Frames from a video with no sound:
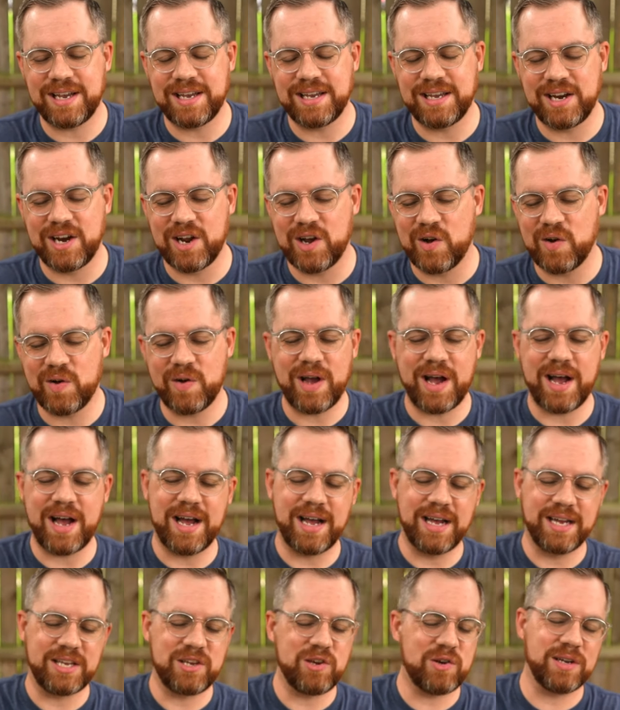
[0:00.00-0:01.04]
Uh, you know,
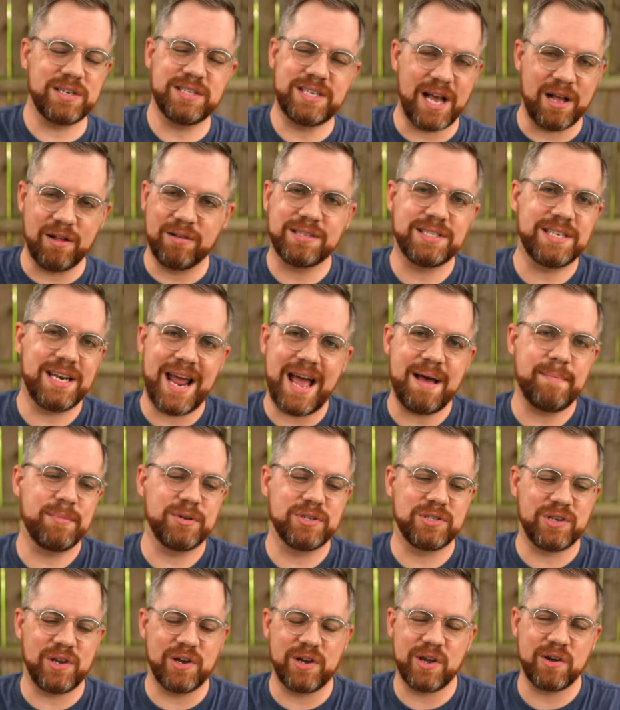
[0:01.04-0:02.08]
uh, you can tell it's an
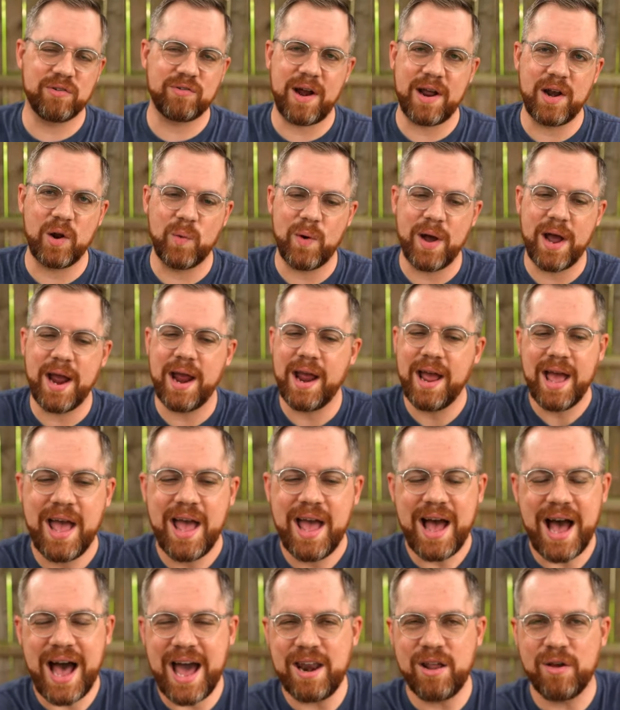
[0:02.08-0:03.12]
Atmos yo-yo right away.
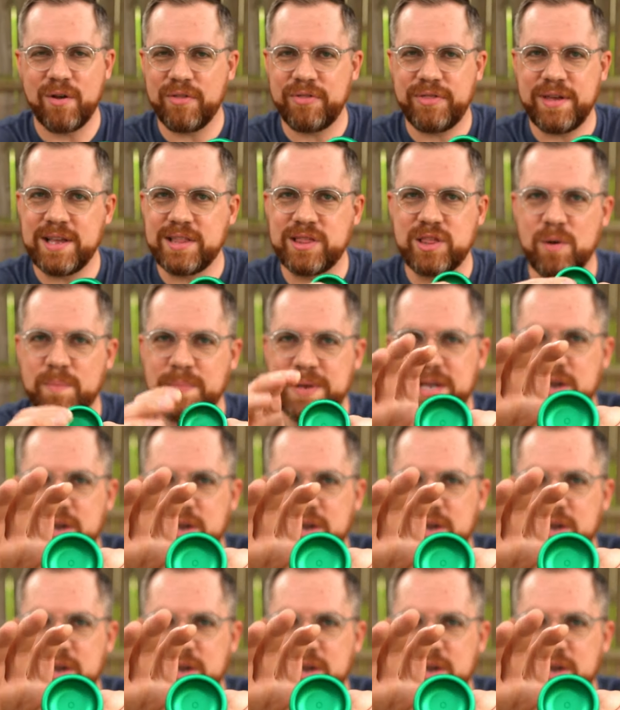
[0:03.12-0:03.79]
I don't think they'll be